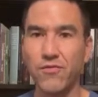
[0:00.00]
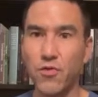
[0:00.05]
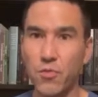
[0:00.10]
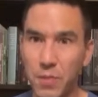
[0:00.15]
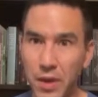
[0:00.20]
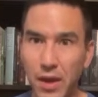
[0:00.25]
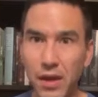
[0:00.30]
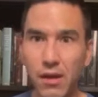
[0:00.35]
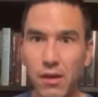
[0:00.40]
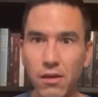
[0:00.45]
for
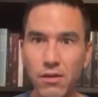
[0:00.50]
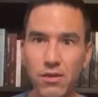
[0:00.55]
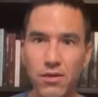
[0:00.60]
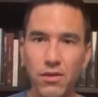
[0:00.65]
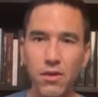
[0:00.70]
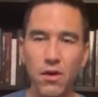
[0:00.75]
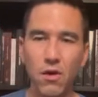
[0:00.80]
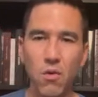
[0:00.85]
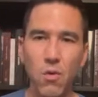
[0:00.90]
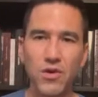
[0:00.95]
me,
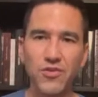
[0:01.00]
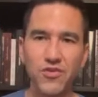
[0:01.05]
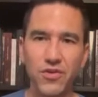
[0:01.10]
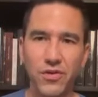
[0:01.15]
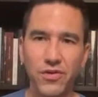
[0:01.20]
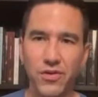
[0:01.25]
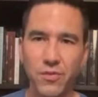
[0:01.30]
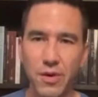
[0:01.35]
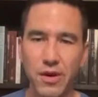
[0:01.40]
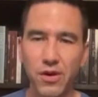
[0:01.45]
the
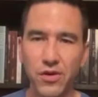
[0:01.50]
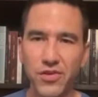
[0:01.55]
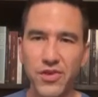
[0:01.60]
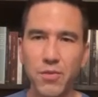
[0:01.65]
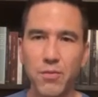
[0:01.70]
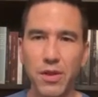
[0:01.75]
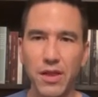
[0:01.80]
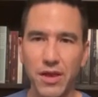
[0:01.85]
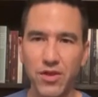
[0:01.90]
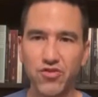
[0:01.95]
questions about
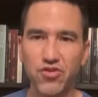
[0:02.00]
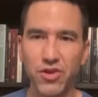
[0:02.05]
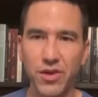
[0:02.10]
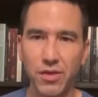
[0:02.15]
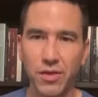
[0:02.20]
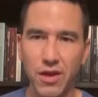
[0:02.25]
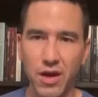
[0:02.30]
assimilation